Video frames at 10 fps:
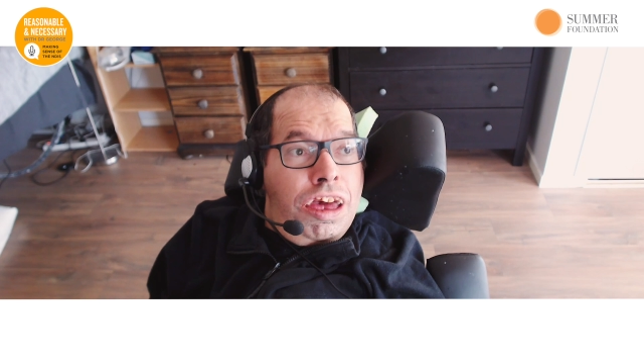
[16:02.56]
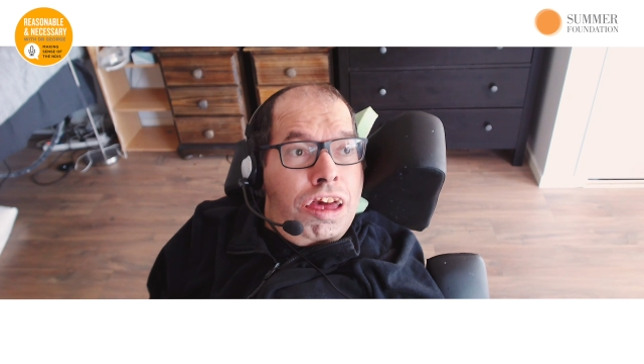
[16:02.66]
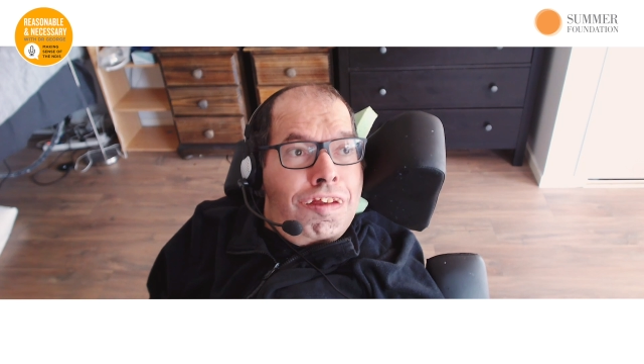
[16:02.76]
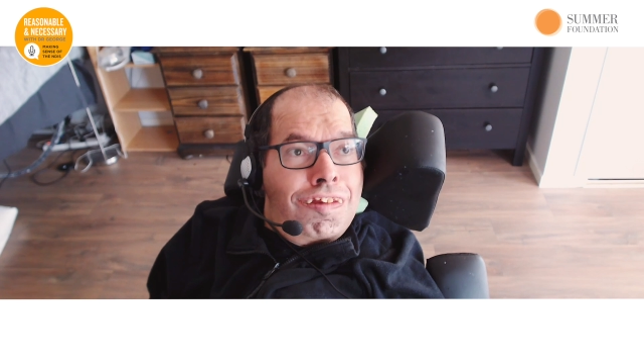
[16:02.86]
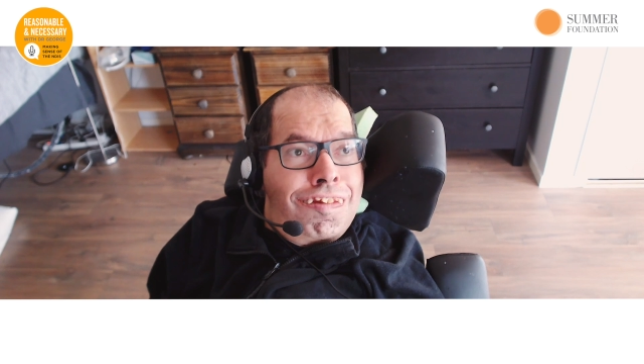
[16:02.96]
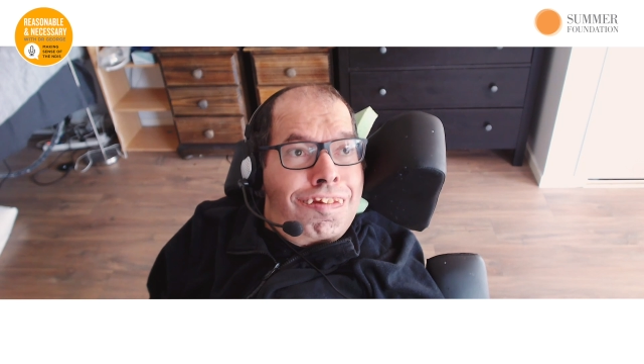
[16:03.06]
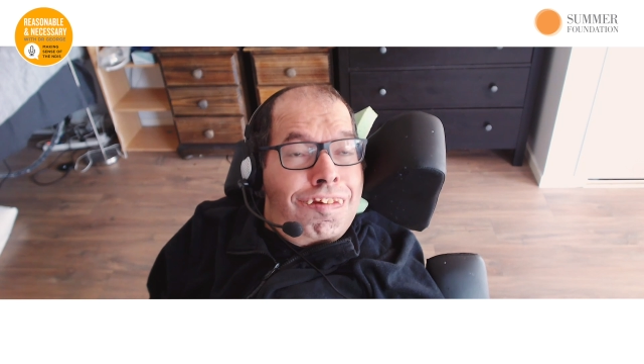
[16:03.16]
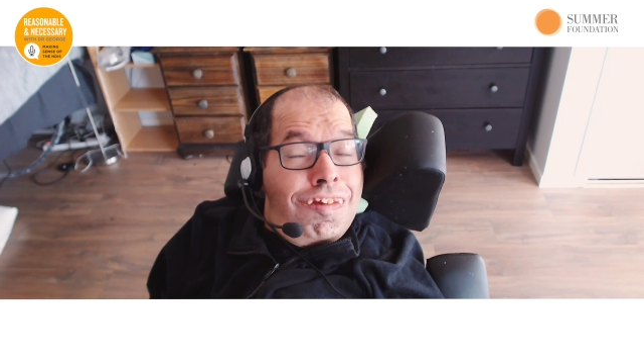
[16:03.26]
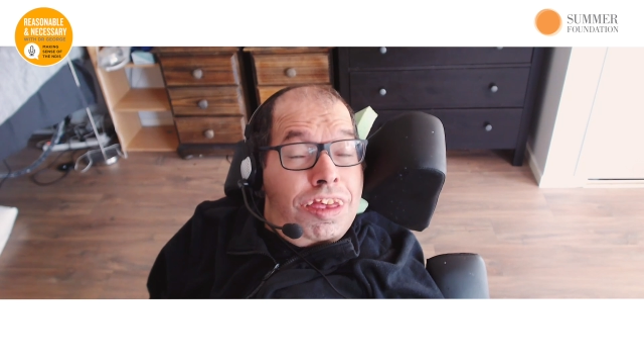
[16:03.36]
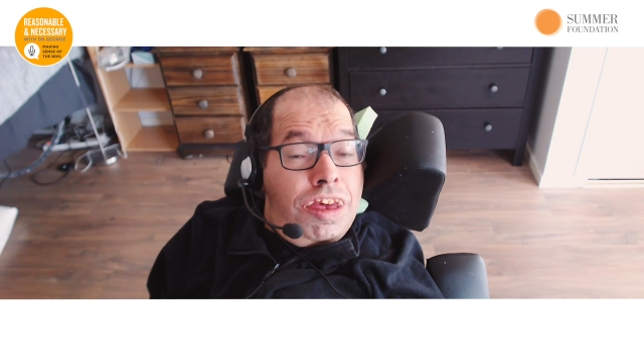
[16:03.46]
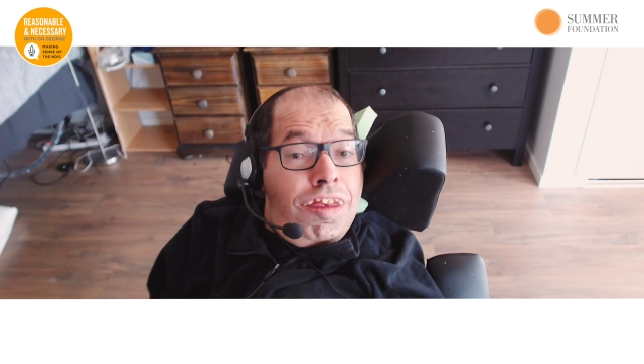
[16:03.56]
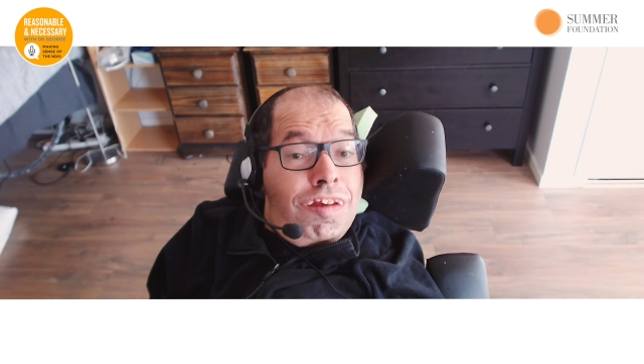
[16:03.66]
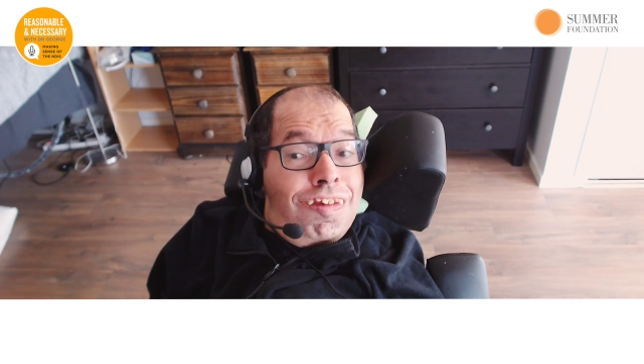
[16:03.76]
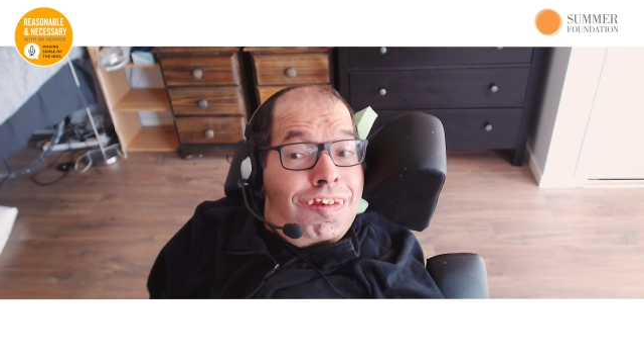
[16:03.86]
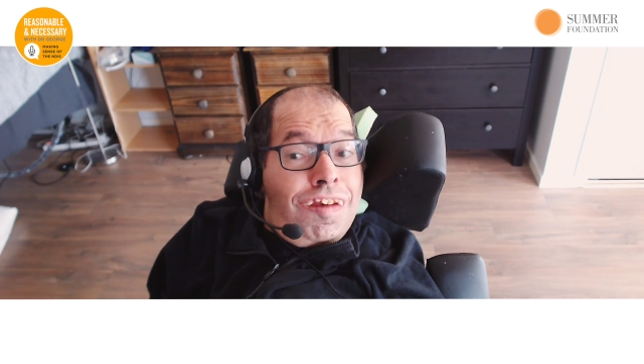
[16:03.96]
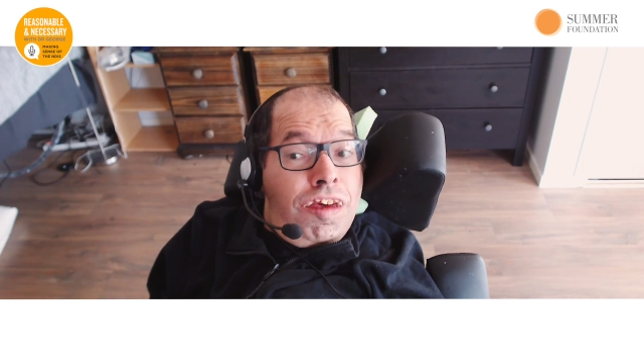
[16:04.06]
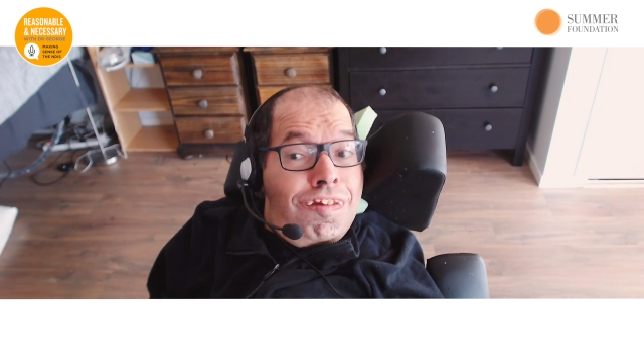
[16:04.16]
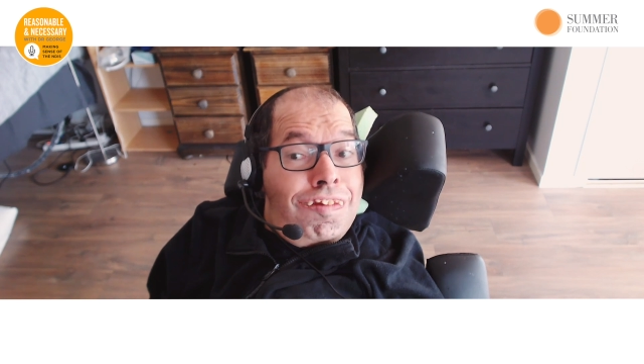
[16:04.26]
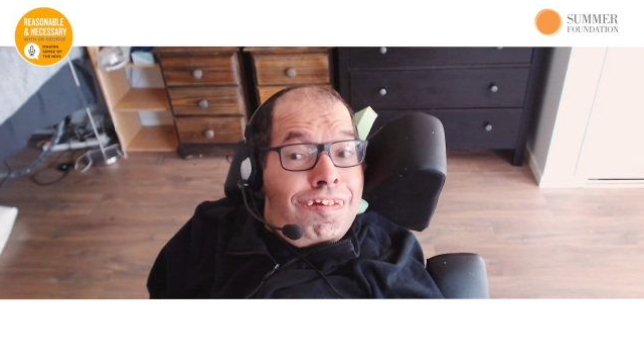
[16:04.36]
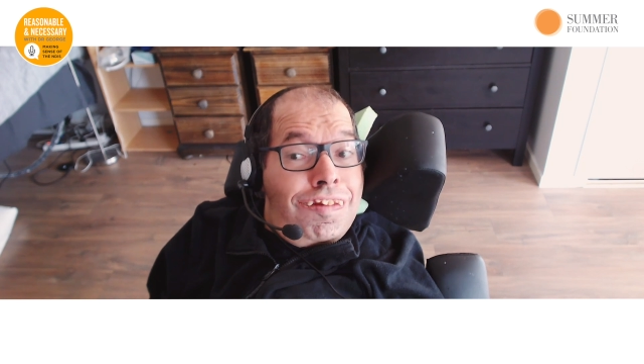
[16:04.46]
put together
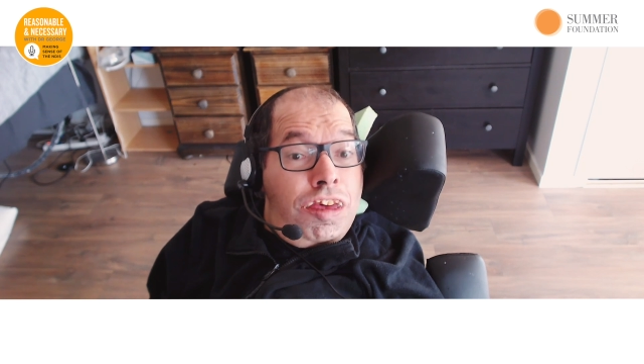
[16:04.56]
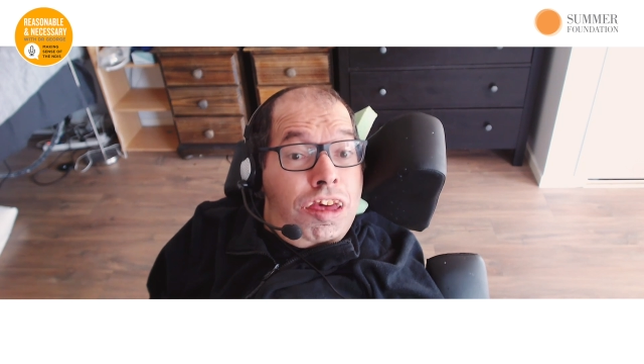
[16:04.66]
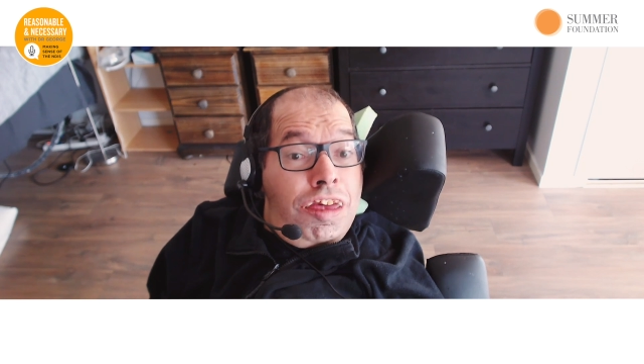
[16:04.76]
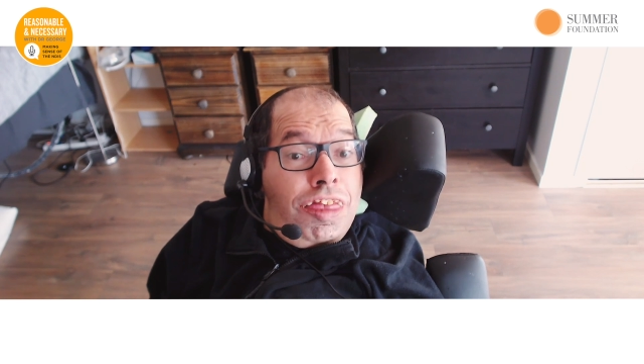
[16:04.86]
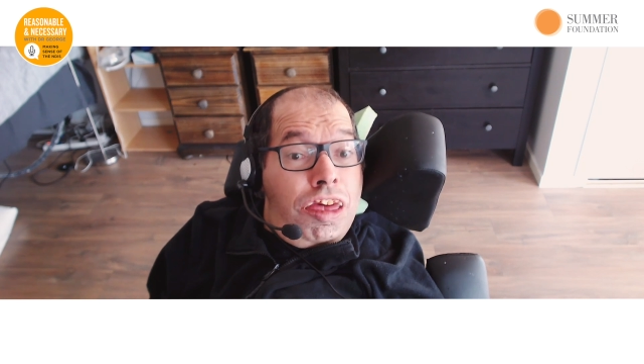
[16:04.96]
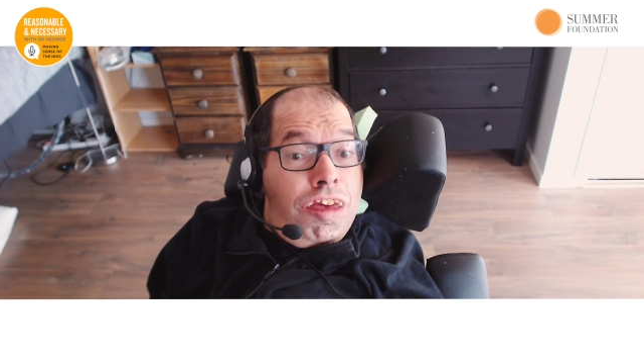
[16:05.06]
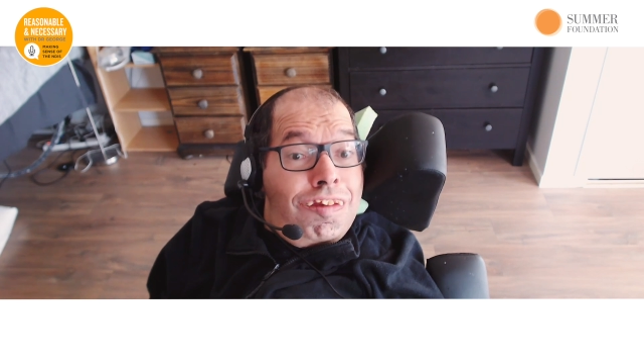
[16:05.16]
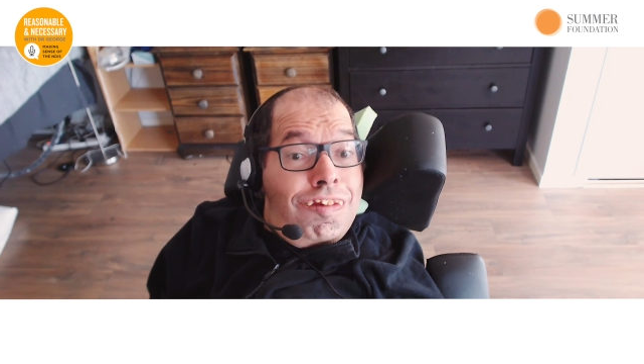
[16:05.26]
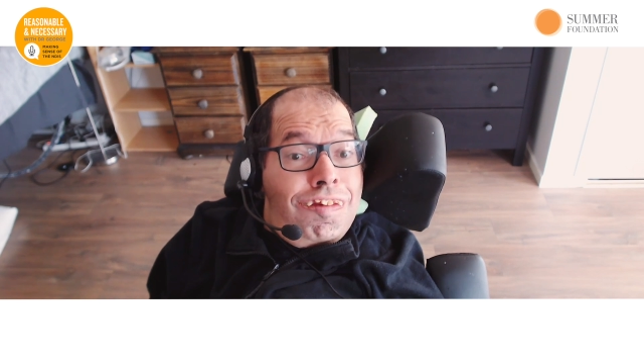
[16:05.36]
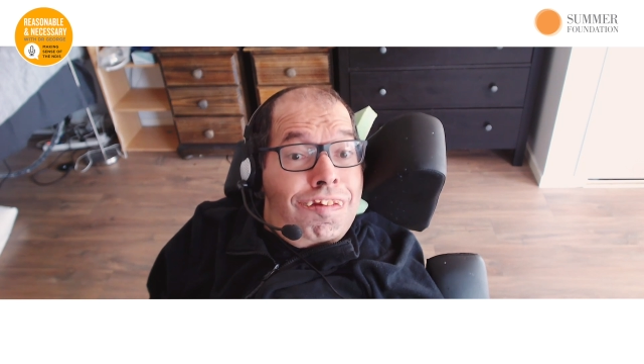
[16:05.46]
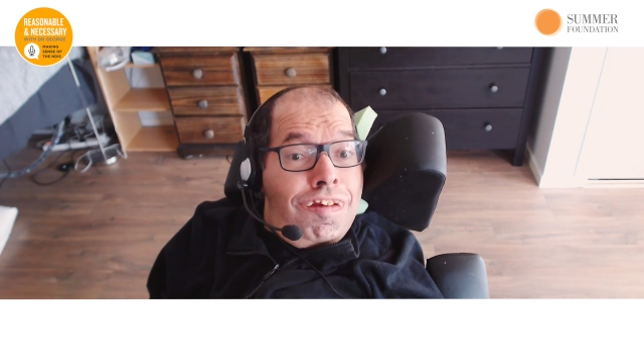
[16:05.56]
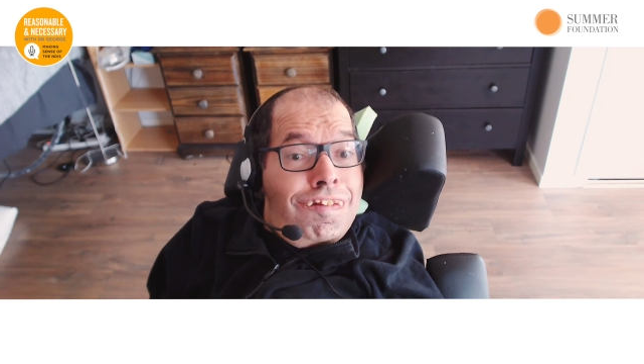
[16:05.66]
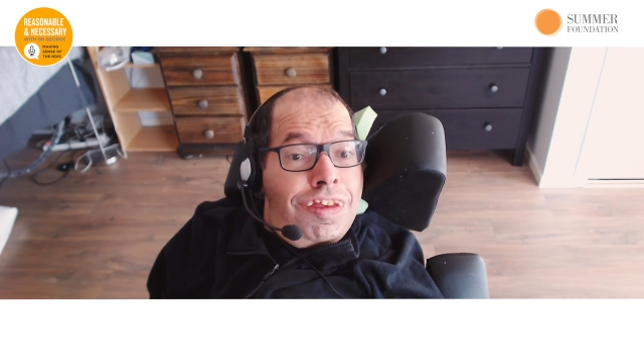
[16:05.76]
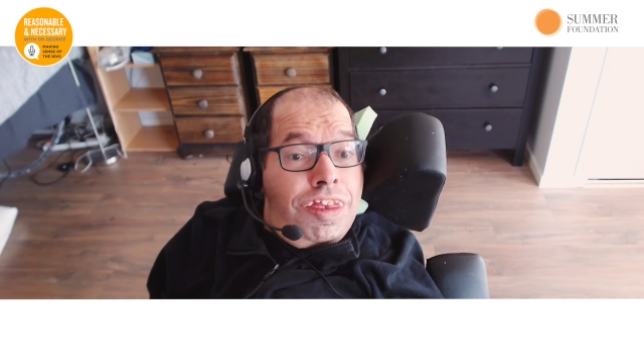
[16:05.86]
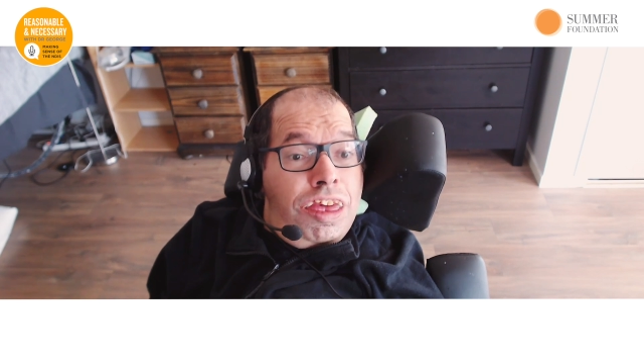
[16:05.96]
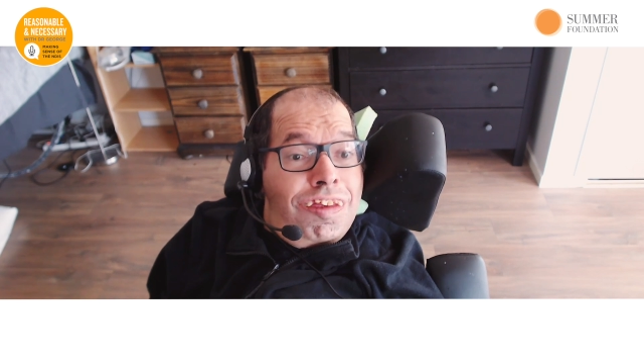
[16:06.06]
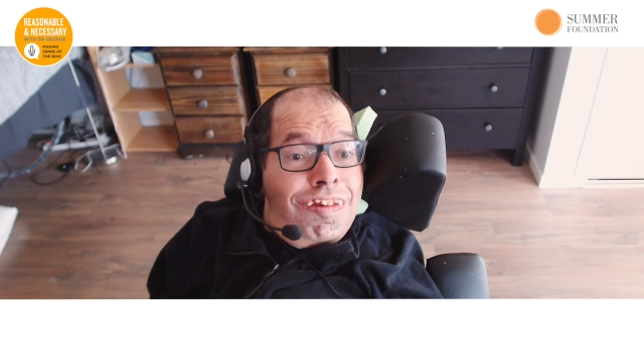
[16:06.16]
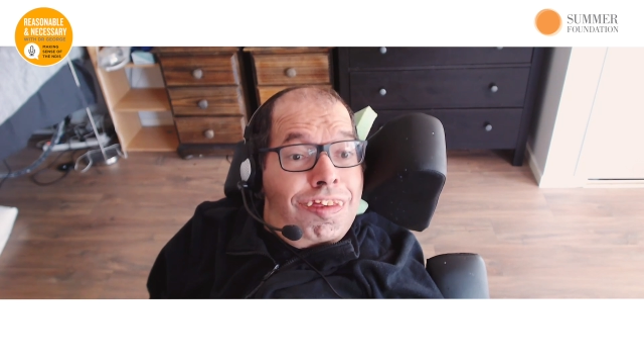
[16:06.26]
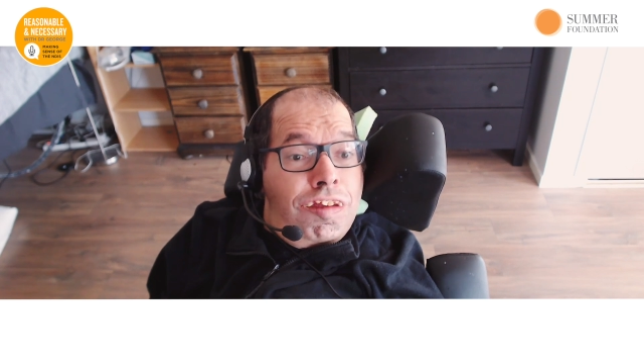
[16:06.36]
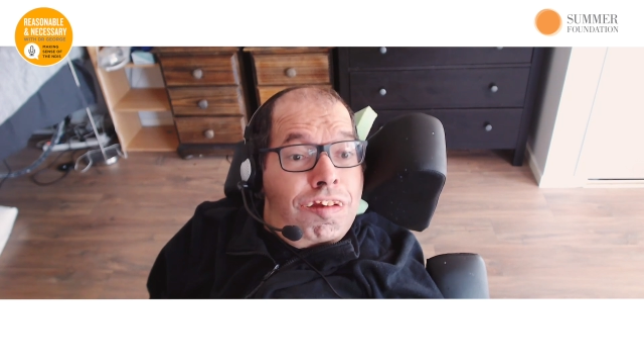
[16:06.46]
some guidelines on what we need
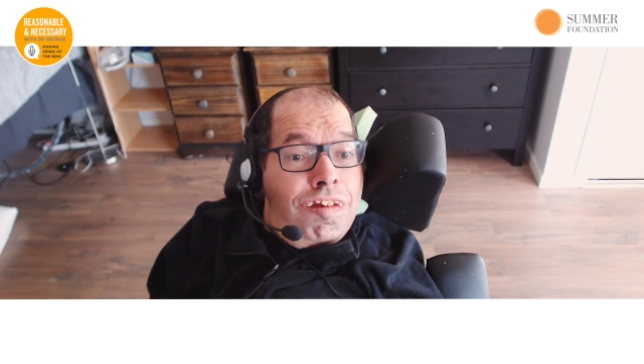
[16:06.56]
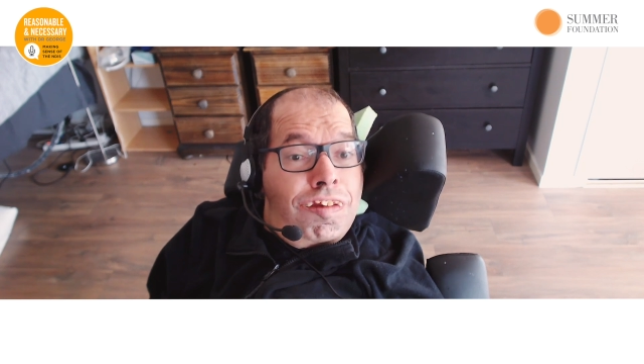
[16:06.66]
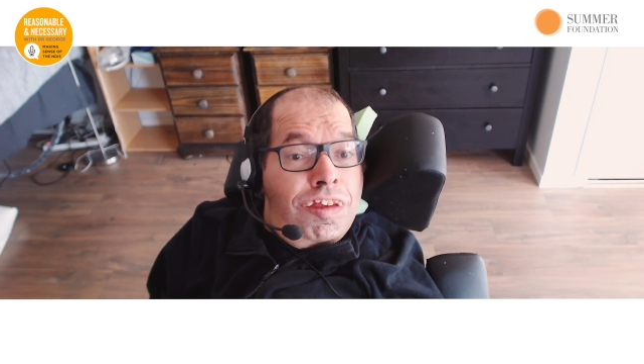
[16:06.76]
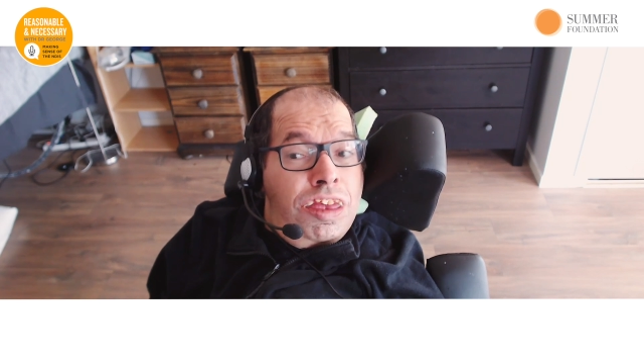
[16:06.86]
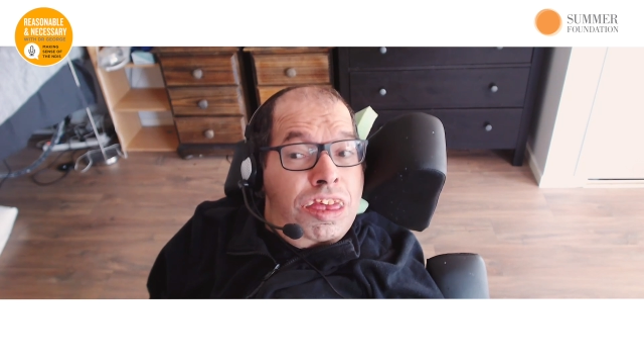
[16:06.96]
to do